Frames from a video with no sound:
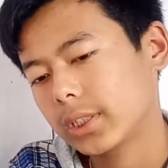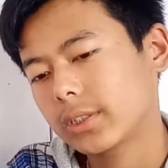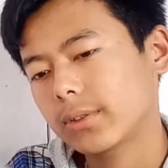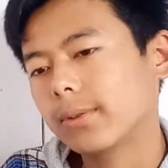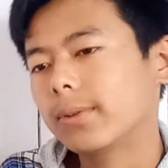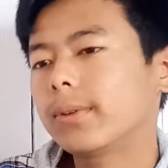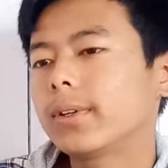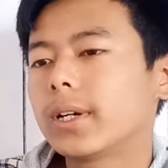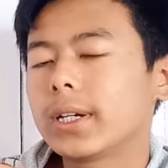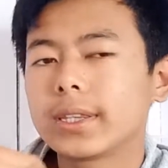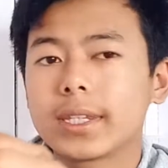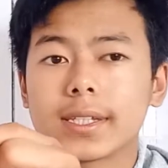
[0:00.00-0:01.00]
So
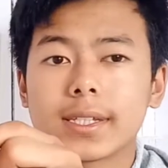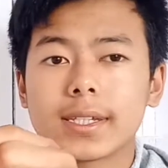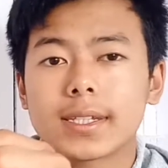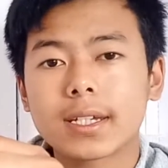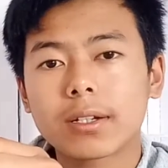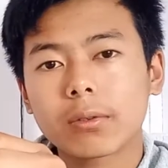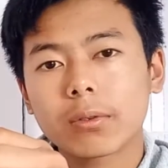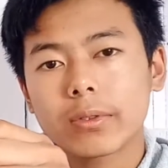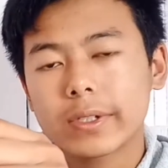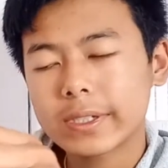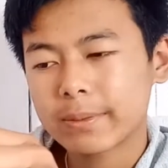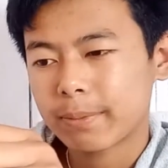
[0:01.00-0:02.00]
this is an
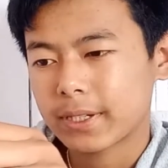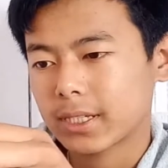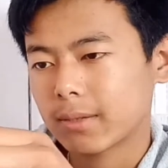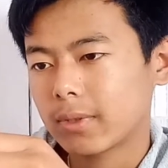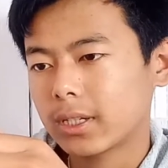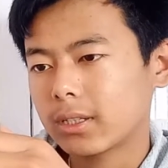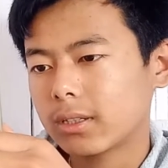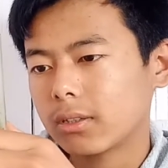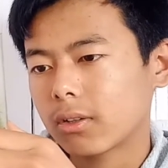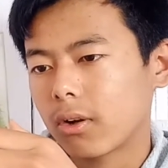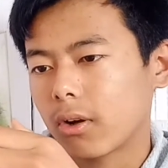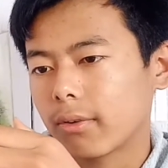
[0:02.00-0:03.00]
old
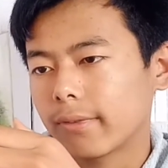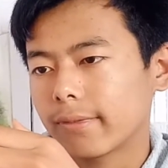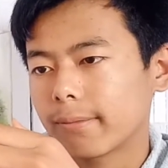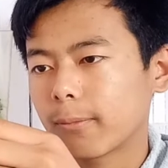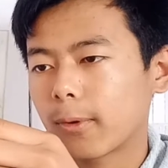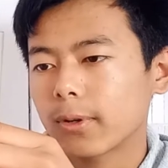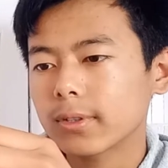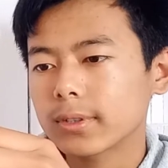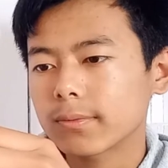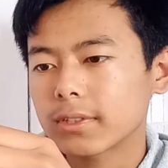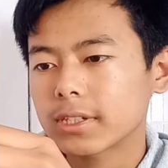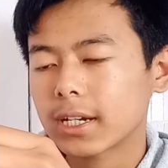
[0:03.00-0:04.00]
specimen of
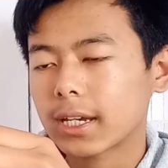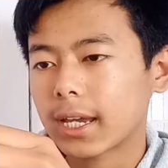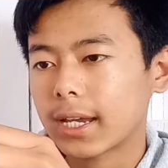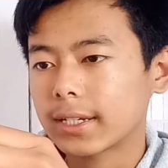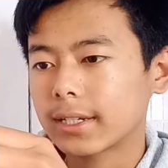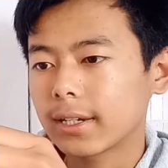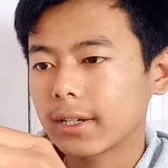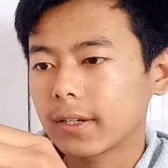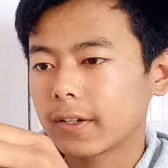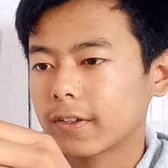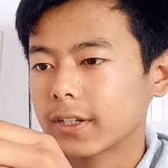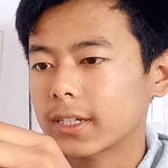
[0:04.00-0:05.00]
moss which I had
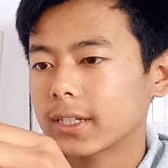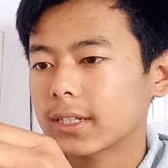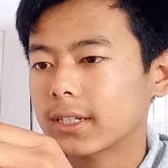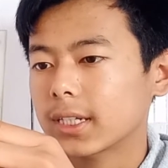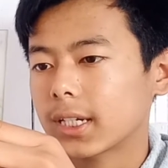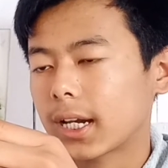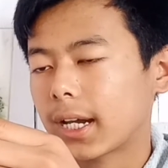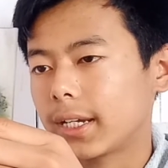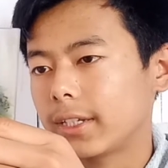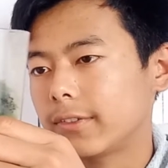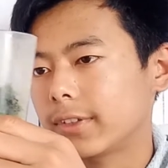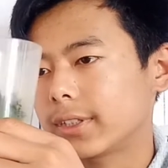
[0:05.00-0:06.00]

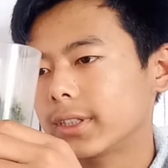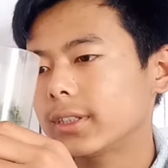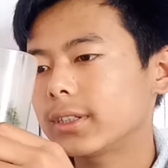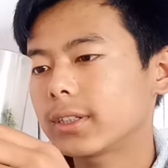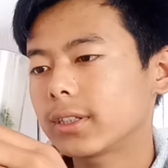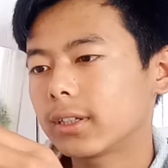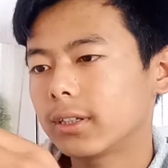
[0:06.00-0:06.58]
rehydrated.